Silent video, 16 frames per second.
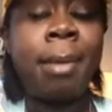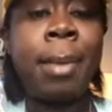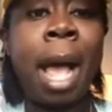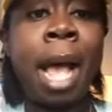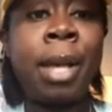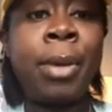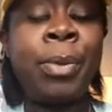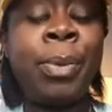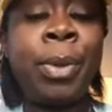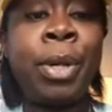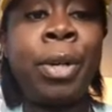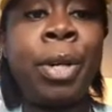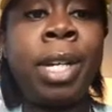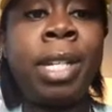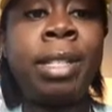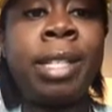I will
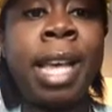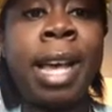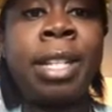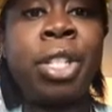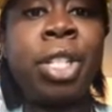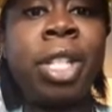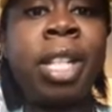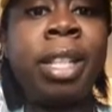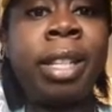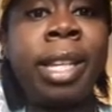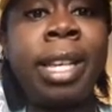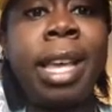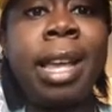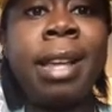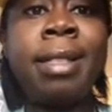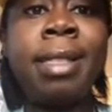attach the link
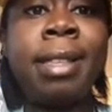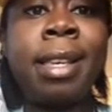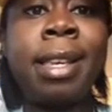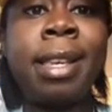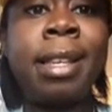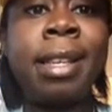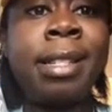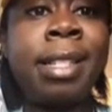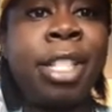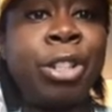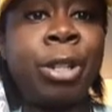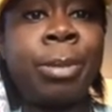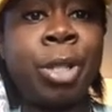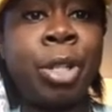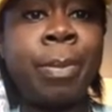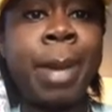in the
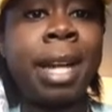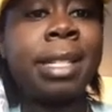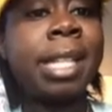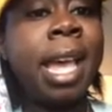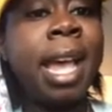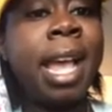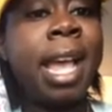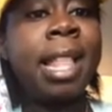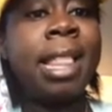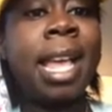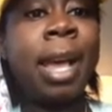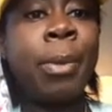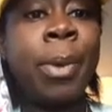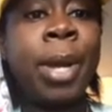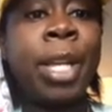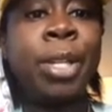description box. That
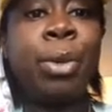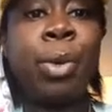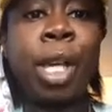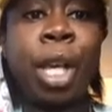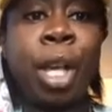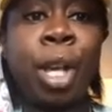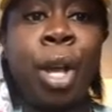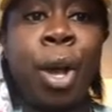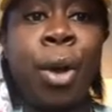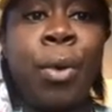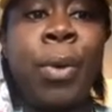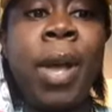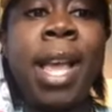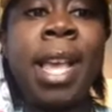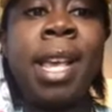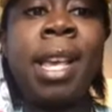way you can go
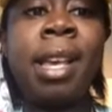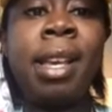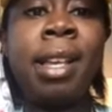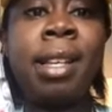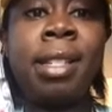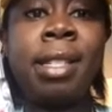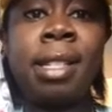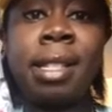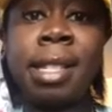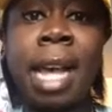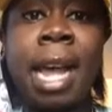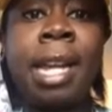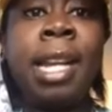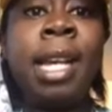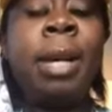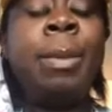and
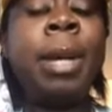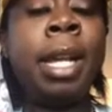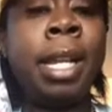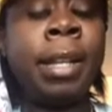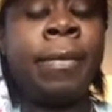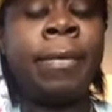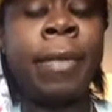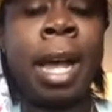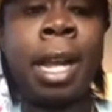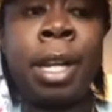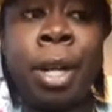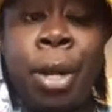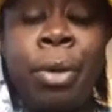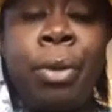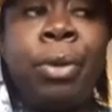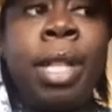sign up. And if I
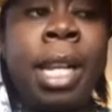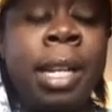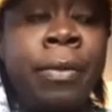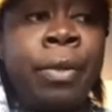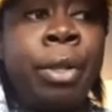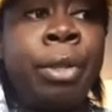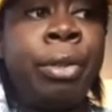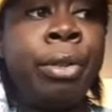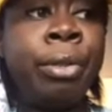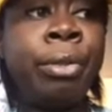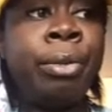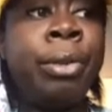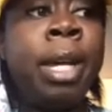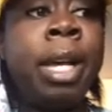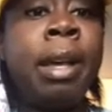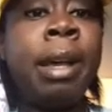know that if you do
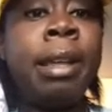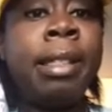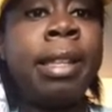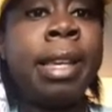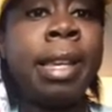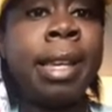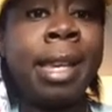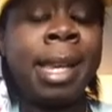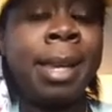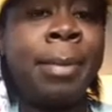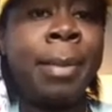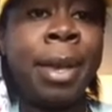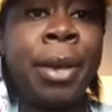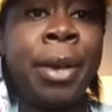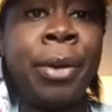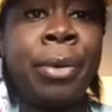the
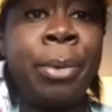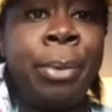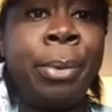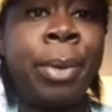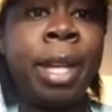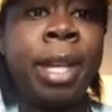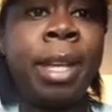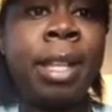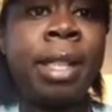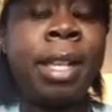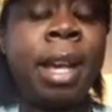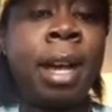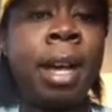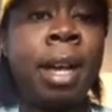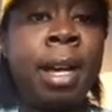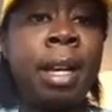email with
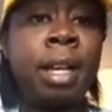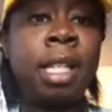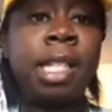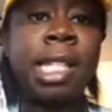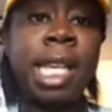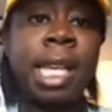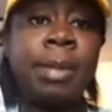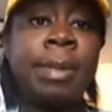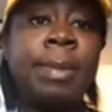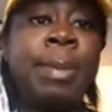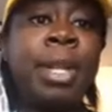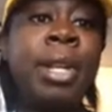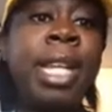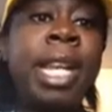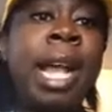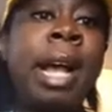
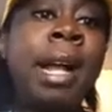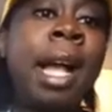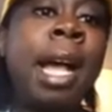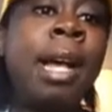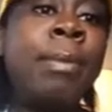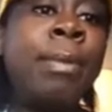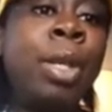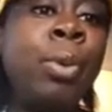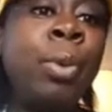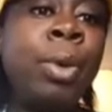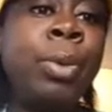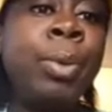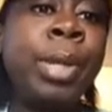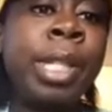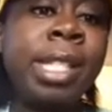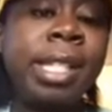samsbeauty.com, you will
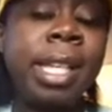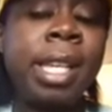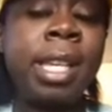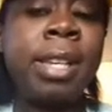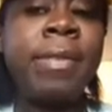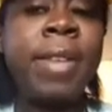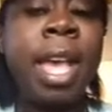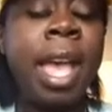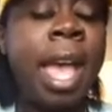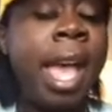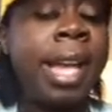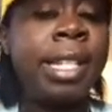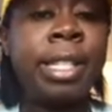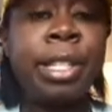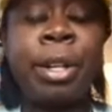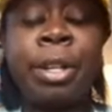receive a
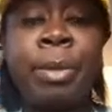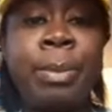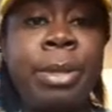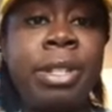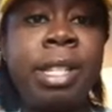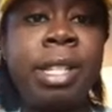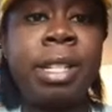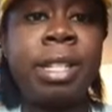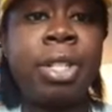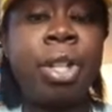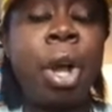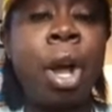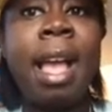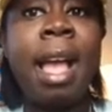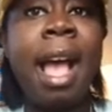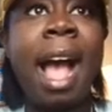certain percentage
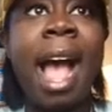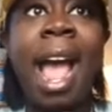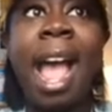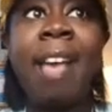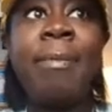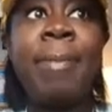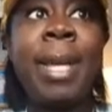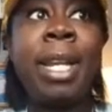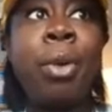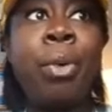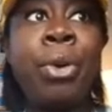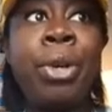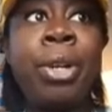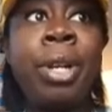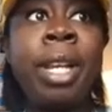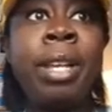off. I have been
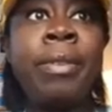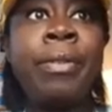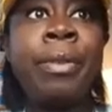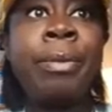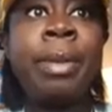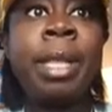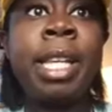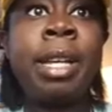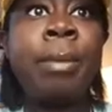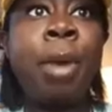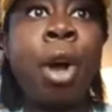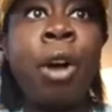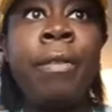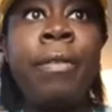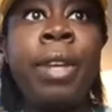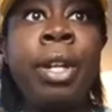ordering from them
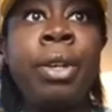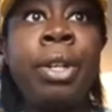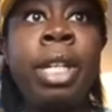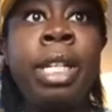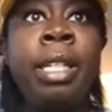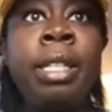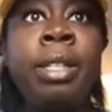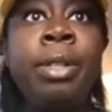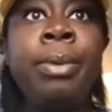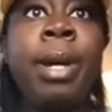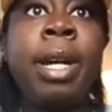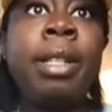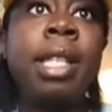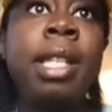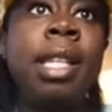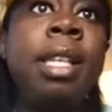off and on
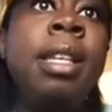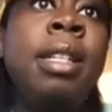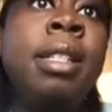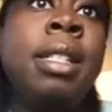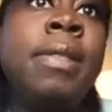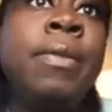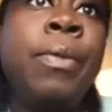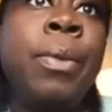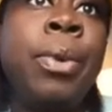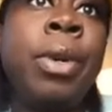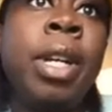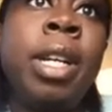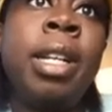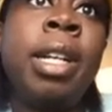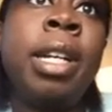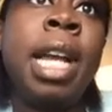throughout the years
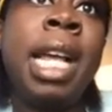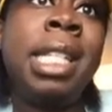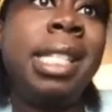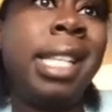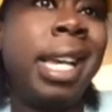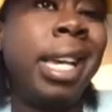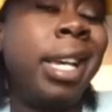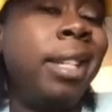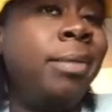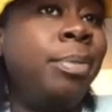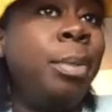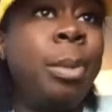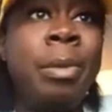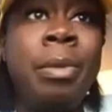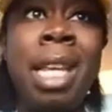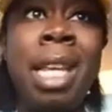for, I say,
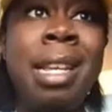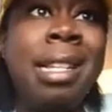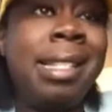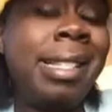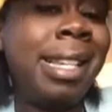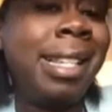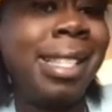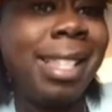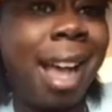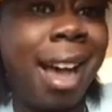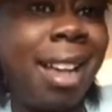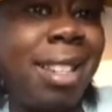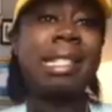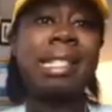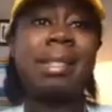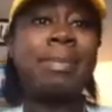since
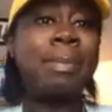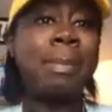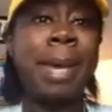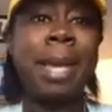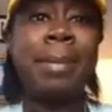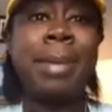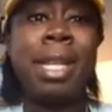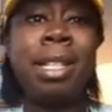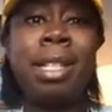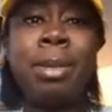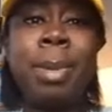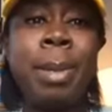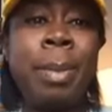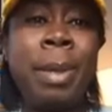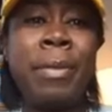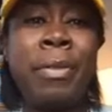college, maybe a little
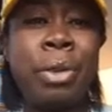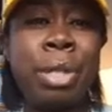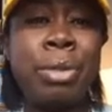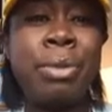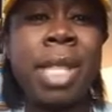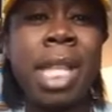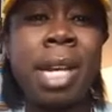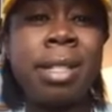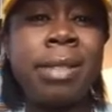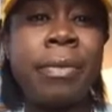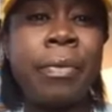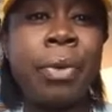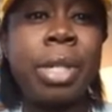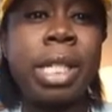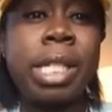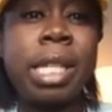bit before
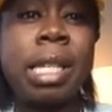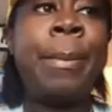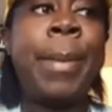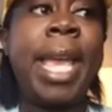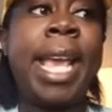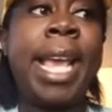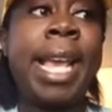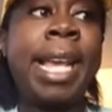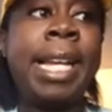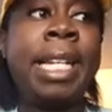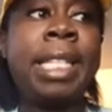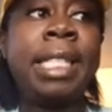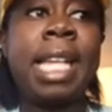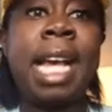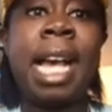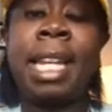2014,
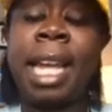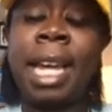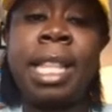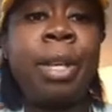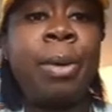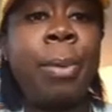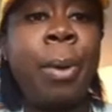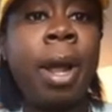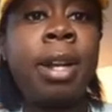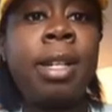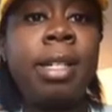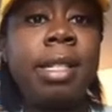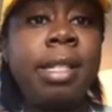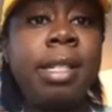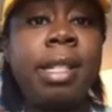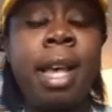and I like their
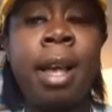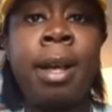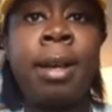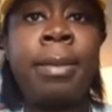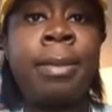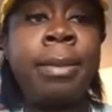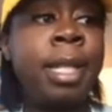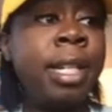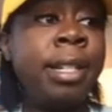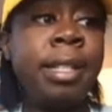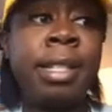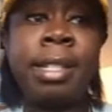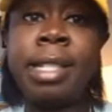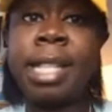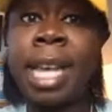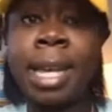products. They're
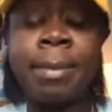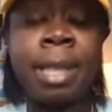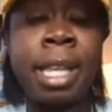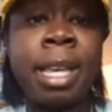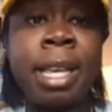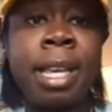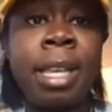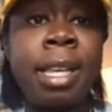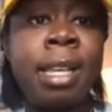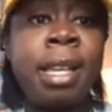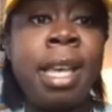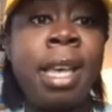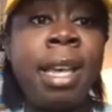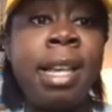the same thing.